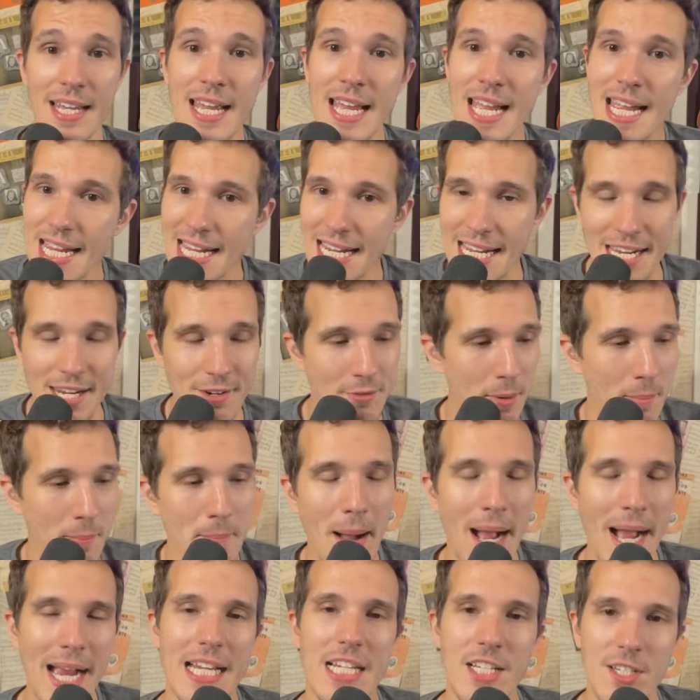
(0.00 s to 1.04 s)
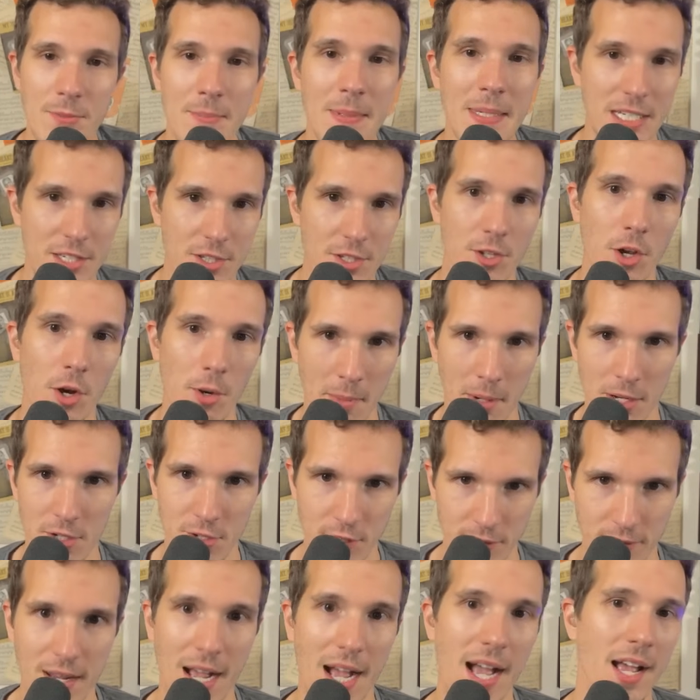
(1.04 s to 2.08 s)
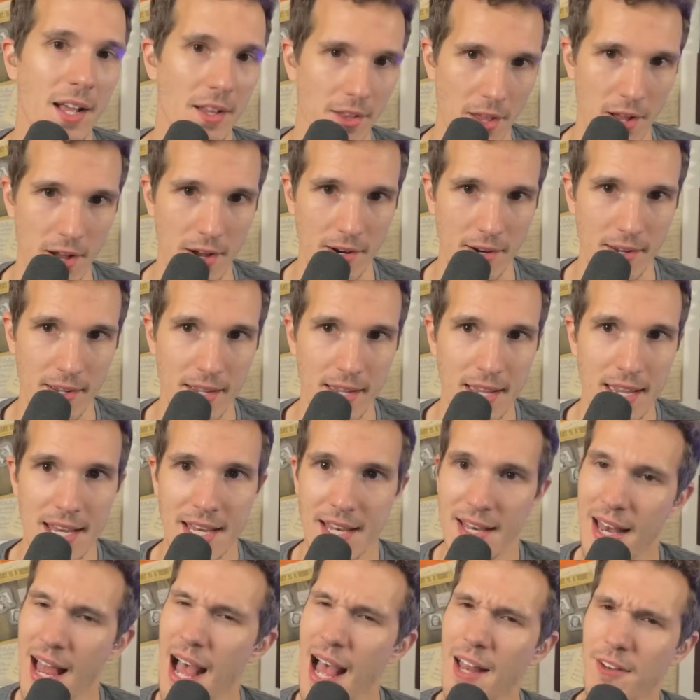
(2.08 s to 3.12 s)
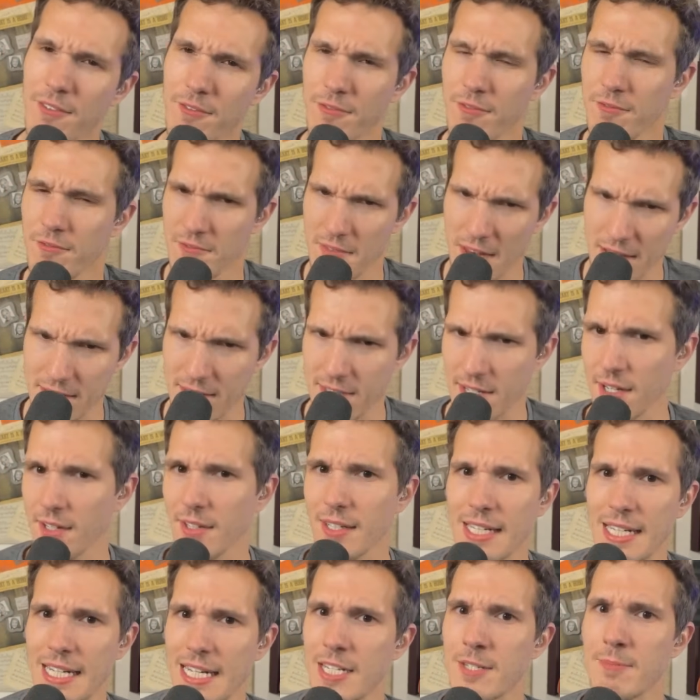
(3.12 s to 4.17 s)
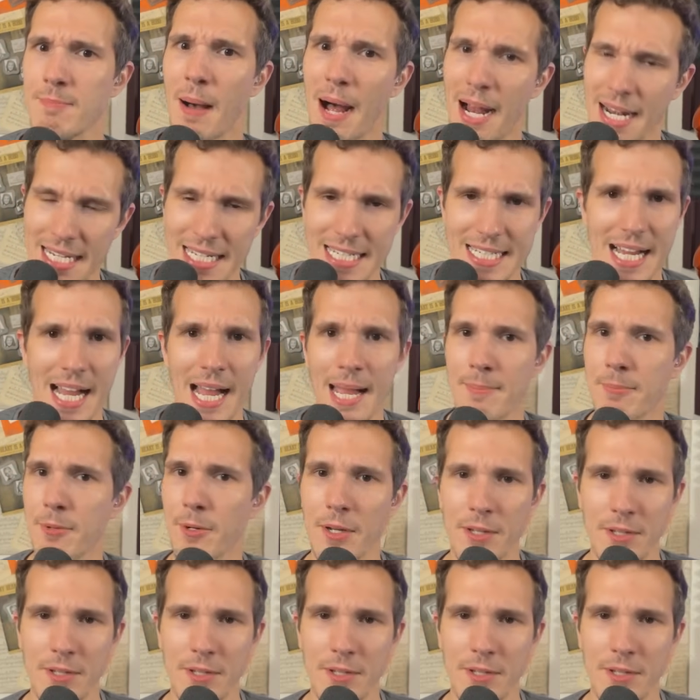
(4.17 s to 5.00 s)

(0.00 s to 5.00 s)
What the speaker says: he reminds me so much of Kyle Long. Not necessarily his body type or other